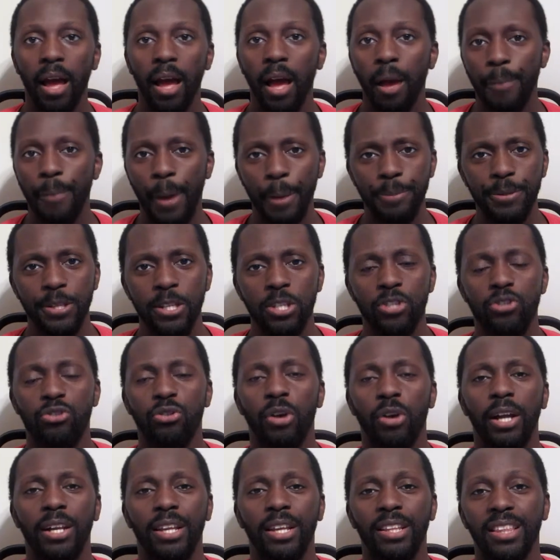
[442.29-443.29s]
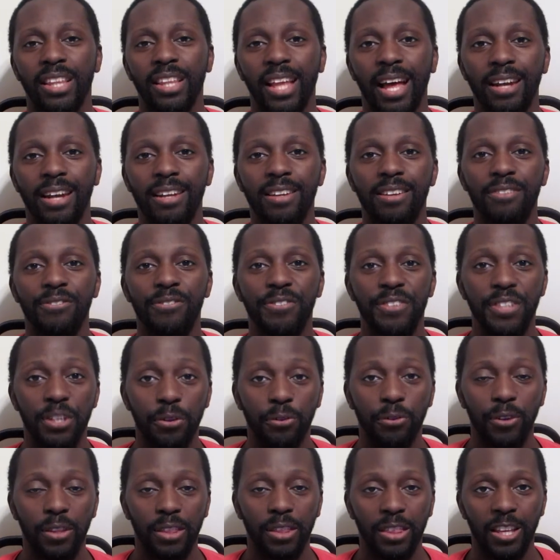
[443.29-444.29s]
Pepsi has tried a lot of
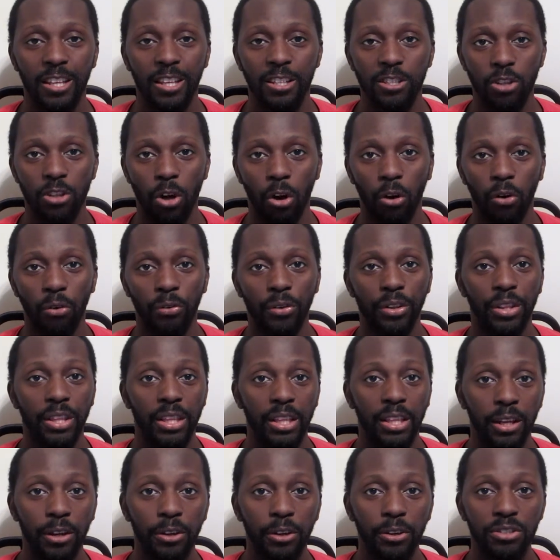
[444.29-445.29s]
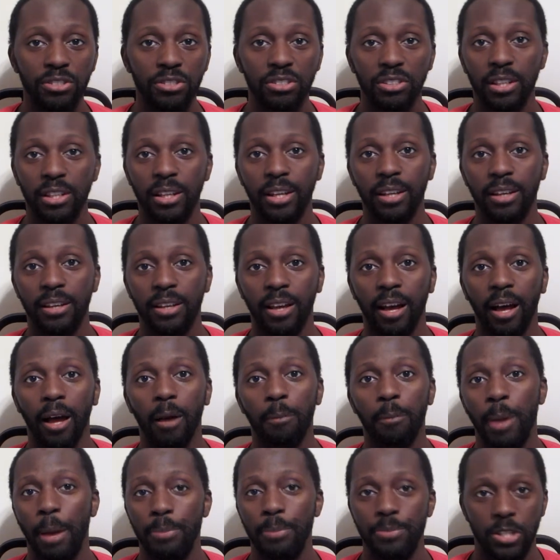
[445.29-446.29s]
different things over the years, like uh,
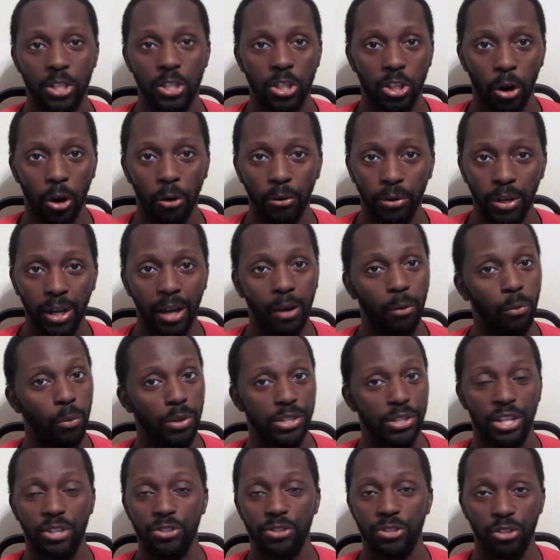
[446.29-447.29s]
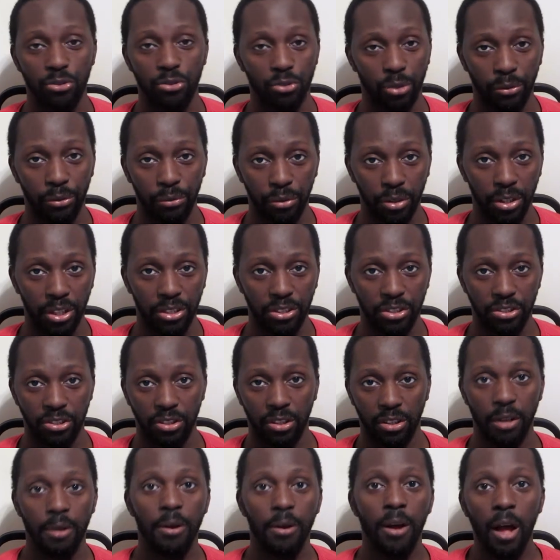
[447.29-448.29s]
Pepsi Kona, which I used to drink
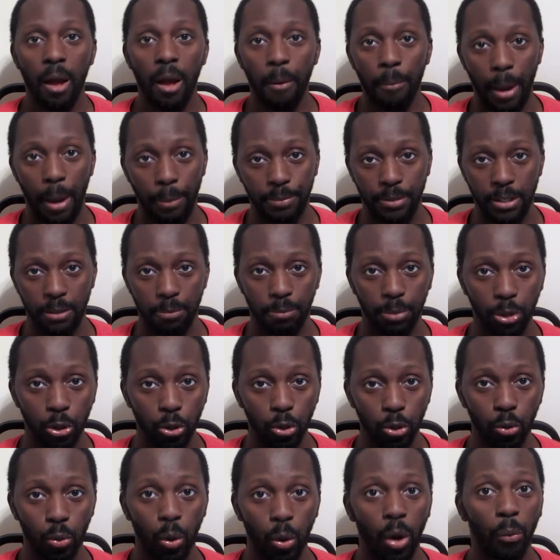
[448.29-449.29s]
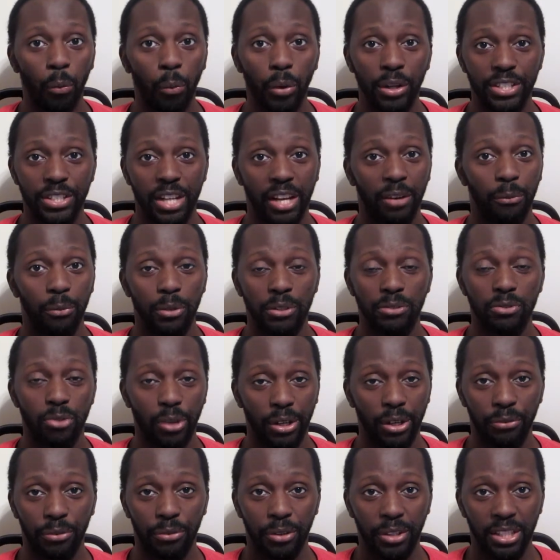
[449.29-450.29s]
religiously, Pepsi Blue, which I would
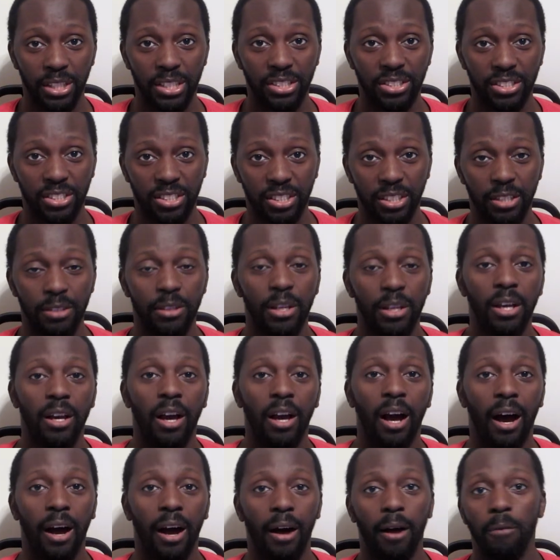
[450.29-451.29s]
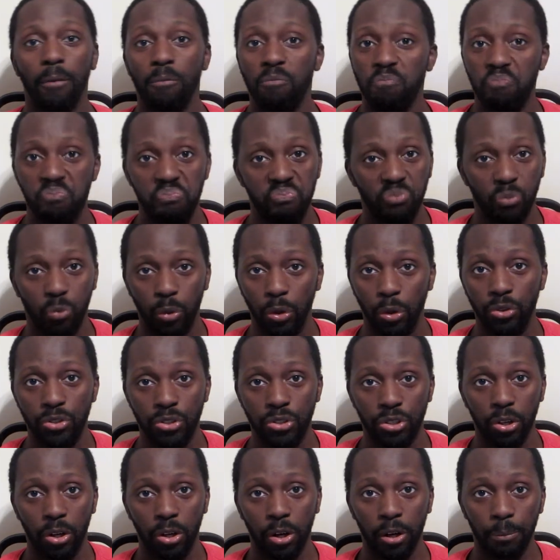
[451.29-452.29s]
drink religiously, um, real
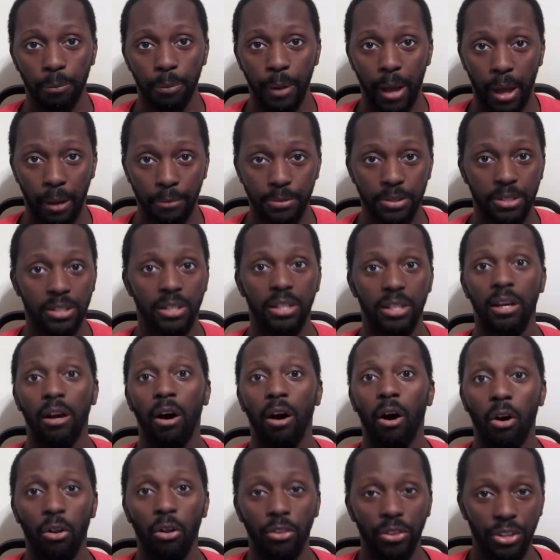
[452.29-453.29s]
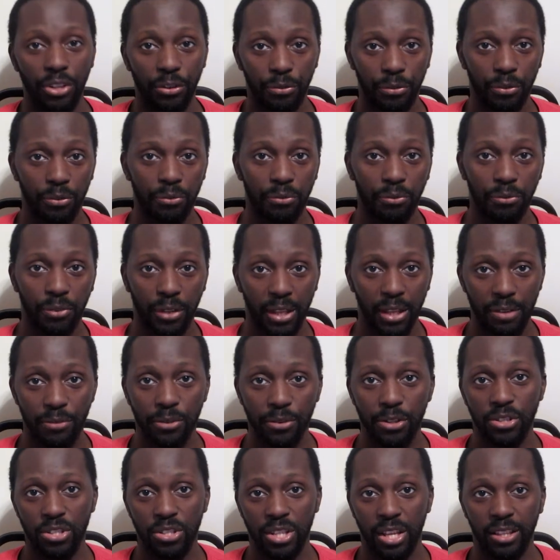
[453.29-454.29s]
sugar, Pepsi, all the different
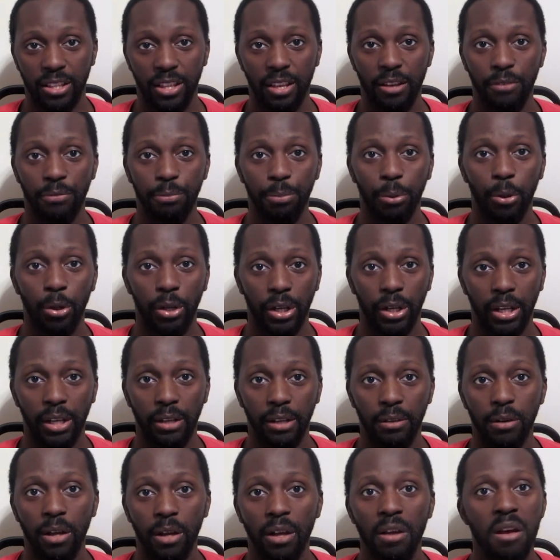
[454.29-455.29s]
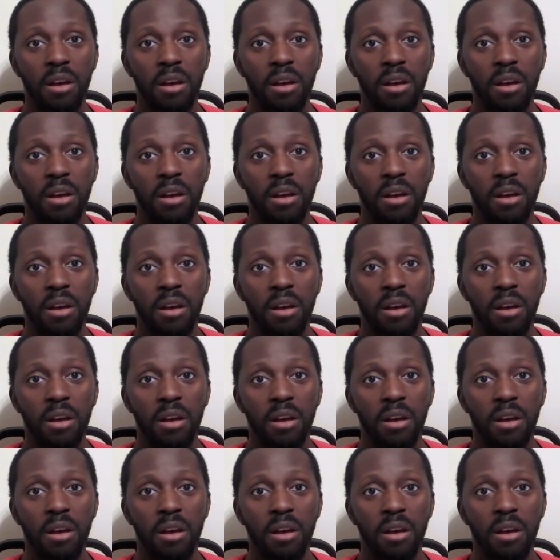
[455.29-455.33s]
flavors that they've put in.